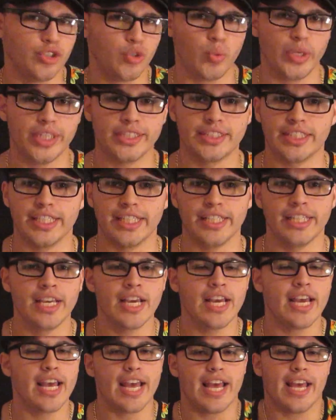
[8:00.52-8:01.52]
the whiskey,
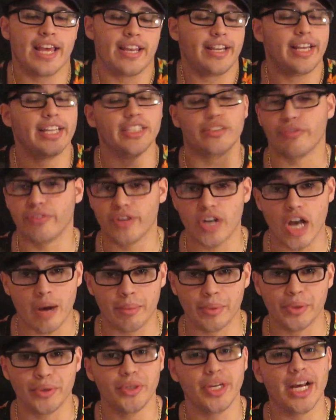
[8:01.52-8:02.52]
and it's
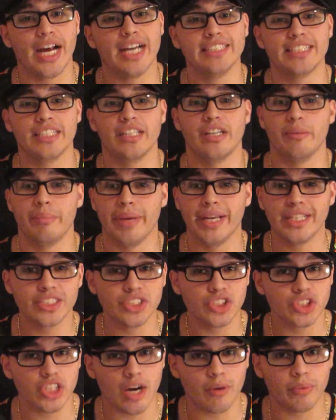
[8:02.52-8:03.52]
phenomenal. You guys did an
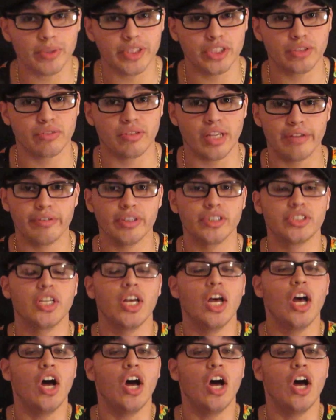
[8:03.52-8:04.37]
amazing job with these flavors,